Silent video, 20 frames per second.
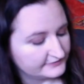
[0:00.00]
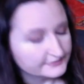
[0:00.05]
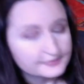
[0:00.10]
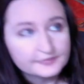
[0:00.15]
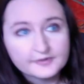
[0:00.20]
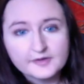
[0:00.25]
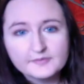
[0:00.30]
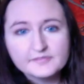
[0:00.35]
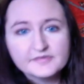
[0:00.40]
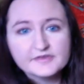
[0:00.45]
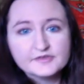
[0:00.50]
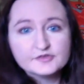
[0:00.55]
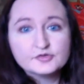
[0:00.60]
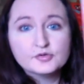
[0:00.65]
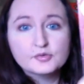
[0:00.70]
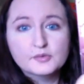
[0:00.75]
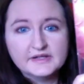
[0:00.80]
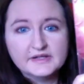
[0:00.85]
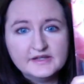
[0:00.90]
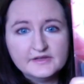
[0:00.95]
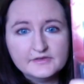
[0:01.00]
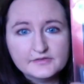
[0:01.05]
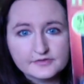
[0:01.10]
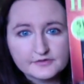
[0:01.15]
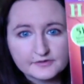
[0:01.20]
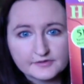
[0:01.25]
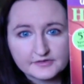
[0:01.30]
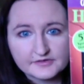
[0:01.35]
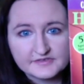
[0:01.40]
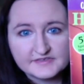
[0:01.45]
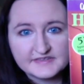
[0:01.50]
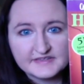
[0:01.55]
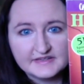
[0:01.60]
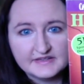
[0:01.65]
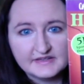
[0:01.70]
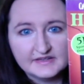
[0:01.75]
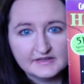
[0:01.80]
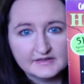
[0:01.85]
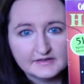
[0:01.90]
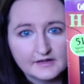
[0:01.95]
from the
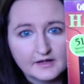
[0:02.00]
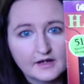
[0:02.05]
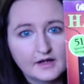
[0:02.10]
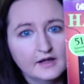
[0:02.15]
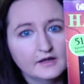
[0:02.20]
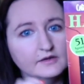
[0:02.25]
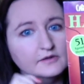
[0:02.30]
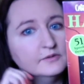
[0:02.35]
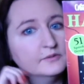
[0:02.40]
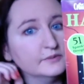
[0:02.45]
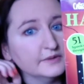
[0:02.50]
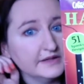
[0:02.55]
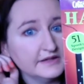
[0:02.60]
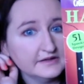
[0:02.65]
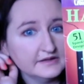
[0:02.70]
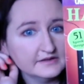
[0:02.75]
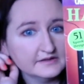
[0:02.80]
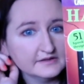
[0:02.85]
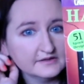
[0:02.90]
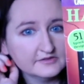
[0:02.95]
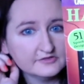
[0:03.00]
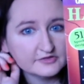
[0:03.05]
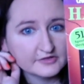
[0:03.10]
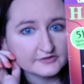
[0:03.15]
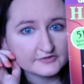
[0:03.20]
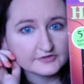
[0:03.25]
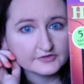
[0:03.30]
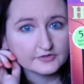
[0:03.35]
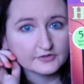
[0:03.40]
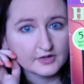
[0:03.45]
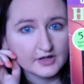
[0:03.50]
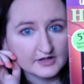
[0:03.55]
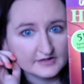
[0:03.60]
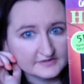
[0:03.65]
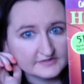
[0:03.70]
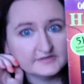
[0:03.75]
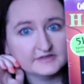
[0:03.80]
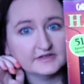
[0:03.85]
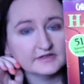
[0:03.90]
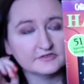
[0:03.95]
2013 Halloween Just Cross
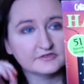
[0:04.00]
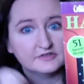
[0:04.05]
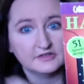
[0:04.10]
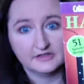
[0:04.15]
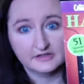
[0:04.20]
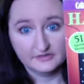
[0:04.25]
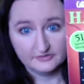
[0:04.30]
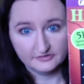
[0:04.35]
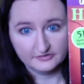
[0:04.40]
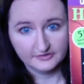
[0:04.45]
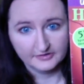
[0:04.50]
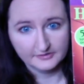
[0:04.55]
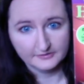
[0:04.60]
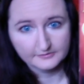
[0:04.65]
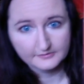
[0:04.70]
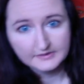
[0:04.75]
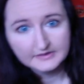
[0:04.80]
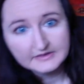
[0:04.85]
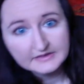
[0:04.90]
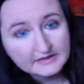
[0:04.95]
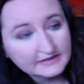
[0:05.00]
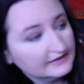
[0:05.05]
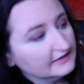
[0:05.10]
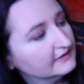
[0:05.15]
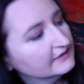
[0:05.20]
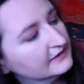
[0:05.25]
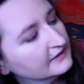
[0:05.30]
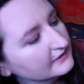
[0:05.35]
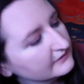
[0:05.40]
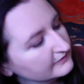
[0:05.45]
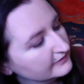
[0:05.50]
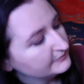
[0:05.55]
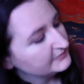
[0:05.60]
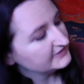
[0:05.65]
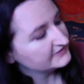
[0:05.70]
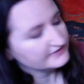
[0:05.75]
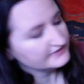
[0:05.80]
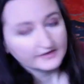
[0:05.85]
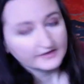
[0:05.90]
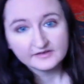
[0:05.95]
Stitch issue. Let me
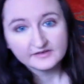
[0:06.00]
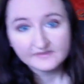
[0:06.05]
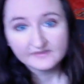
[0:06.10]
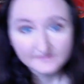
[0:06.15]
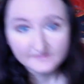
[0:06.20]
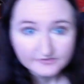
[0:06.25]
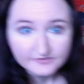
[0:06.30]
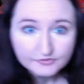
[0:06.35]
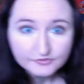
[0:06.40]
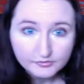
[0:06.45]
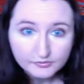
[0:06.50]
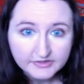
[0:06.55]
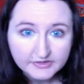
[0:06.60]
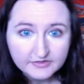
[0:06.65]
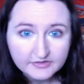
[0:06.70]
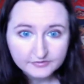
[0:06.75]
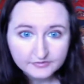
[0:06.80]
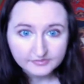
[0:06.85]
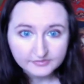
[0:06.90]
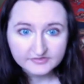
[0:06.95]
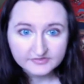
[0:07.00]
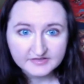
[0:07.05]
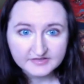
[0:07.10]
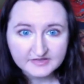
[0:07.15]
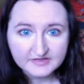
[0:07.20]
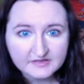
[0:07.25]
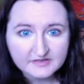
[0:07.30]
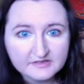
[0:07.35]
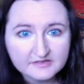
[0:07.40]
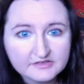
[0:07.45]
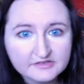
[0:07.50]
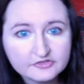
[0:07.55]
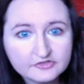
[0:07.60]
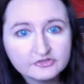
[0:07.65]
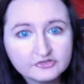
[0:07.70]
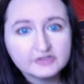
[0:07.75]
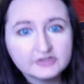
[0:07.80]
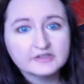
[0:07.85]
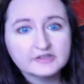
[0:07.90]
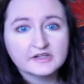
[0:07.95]
tell you, this 2013
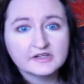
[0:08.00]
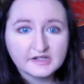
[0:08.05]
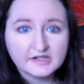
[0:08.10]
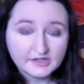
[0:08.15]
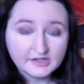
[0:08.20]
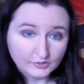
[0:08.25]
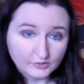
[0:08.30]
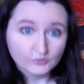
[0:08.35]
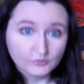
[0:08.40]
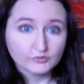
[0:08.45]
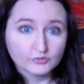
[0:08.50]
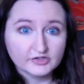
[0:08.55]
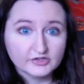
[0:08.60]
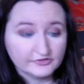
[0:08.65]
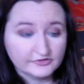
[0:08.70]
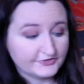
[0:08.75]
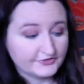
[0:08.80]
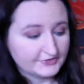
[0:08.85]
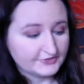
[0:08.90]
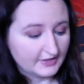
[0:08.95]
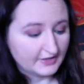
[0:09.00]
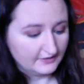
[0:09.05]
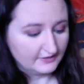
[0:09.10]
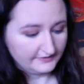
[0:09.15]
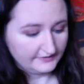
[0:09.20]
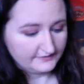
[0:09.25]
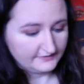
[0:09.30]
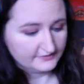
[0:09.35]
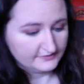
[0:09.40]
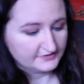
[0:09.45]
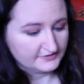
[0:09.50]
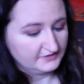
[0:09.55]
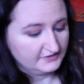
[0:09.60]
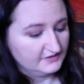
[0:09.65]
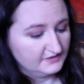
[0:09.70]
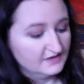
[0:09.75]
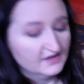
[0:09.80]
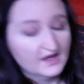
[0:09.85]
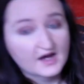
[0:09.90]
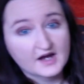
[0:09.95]
edition, real solid. There's a
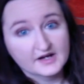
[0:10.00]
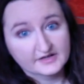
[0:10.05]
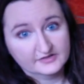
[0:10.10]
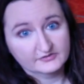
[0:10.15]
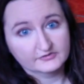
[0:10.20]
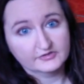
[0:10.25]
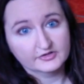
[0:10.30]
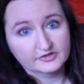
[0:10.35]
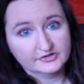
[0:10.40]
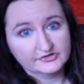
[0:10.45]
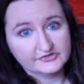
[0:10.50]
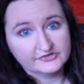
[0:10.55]
lot of good